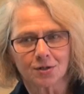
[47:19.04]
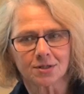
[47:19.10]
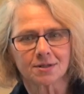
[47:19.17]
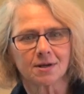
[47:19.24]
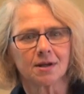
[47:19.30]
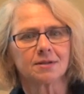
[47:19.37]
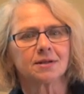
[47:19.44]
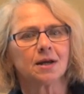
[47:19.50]
are
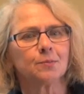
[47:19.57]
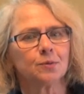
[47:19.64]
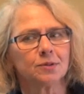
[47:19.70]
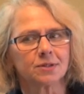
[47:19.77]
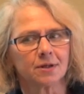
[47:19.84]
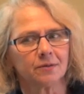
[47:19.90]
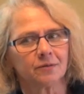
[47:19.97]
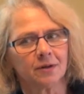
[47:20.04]
just
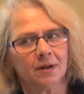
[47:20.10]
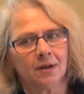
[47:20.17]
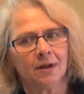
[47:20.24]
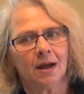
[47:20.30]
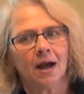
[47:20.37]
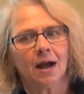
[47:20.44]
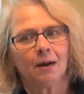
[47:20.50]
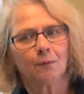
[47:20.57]
examples of
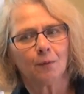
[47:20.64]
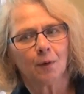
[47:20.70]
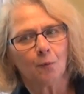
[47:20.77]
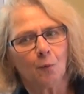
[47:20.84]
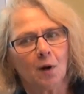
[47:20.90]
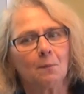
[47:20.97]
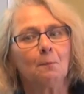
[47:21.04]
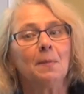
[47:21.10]

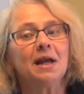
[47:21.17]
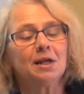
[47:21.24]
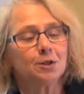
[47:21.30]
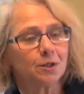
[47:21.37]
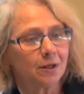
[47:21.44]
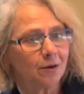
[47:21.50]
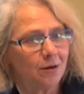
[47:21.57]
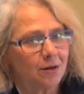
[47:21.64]
what
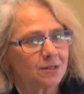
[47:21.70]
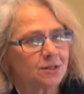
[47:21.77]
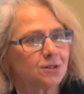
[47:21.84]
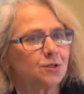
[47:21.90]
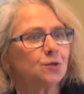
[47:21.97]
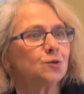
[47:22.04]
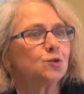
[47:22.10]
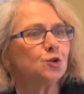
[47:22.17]
might
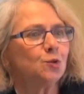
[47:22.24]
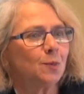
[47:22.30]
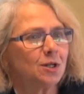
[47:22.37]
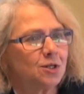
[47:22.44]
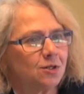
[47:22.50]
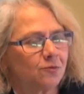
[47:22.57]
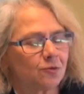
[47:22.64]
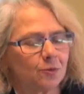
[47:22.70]
constitute too
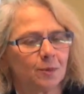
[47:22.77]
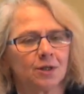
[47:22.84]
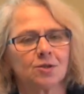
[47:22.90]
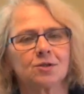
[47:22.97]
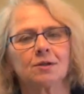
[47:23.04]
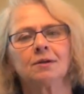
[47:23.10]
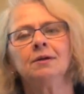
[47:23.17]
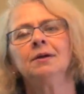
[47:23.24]
much
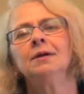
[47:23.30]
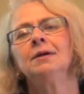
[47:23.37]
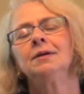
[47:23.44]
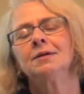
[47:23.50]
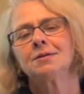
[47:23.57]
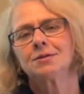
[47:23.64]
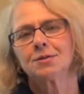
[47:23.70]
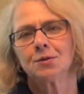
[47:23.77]
information.
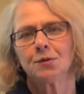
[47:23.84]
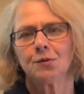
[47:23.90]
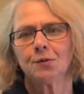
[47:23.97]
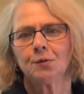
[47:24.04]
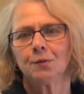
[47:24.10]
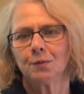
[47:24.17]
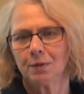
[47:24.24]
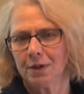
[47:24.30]

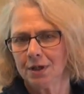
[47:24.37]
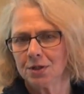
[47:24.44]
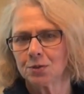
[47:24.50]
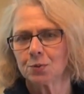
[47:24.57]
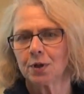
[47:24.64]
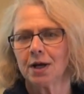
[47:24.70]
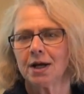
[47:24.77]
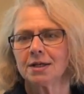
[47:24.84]
So
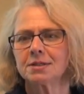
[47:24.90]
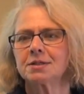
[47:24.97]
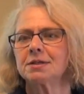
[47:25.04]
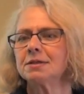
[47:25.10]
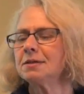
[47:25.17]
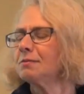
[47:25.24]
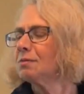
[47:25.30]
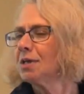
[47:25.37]
kids were asked
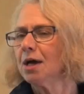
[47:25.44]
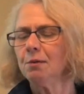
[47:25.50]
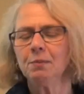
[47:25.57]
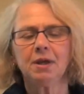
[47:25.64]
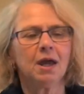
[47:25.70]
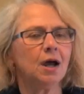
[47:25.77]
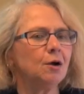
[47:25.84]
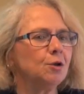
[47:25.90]
to tell
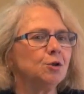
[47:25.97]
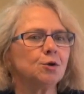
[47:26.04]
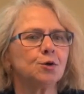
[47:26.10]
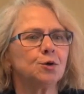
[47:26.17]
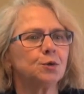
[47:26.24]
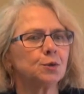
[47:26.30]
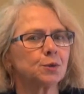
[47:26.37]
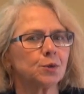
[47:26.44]
me how you
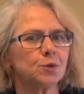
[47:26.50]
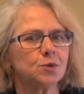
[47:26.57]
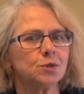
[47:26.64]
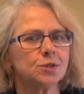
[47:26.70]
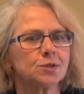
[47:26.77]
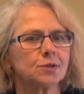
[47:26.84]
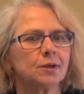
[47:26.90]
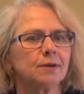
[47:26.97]
go to a
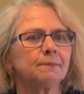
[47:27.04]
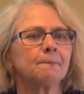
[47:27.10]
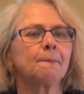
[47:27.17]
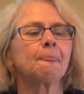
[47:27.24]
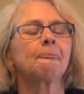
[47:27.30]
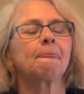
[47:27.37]
grocery store.